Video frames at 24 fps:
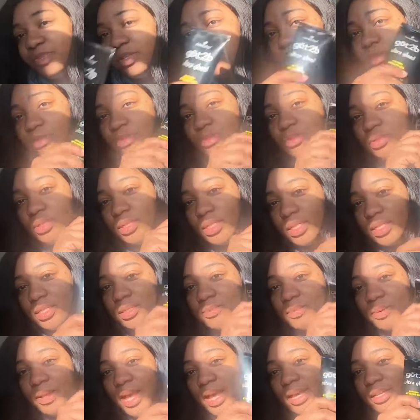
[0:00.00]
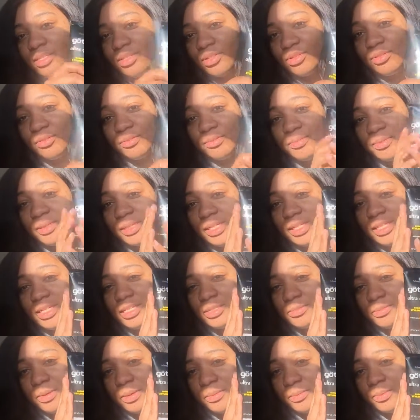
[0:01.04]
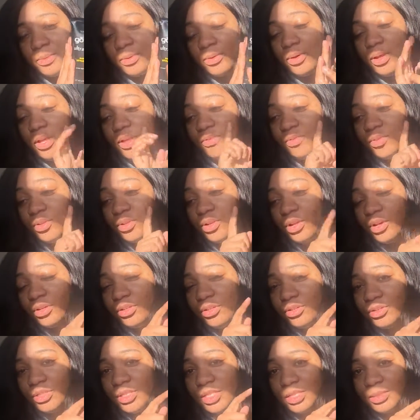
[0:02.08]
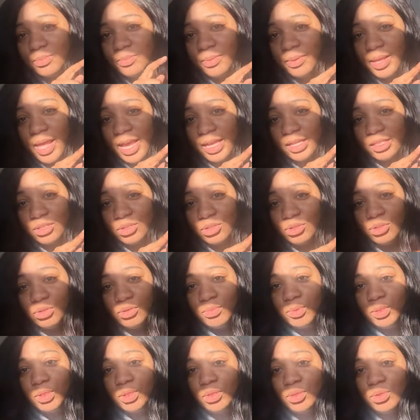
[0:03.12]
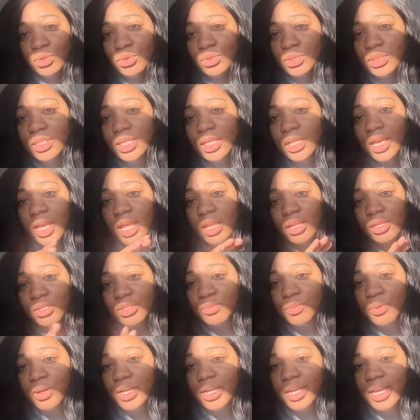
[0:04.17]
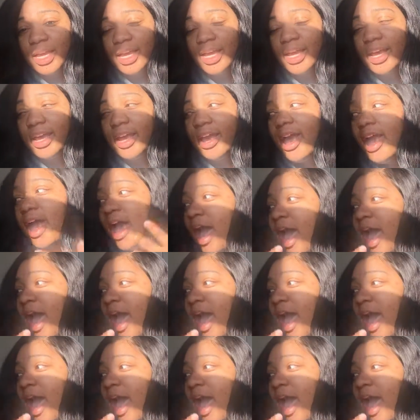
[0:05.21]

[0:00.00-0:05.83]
Use this black tube, please, people. If you don't use this black tube, use the yellow spray can.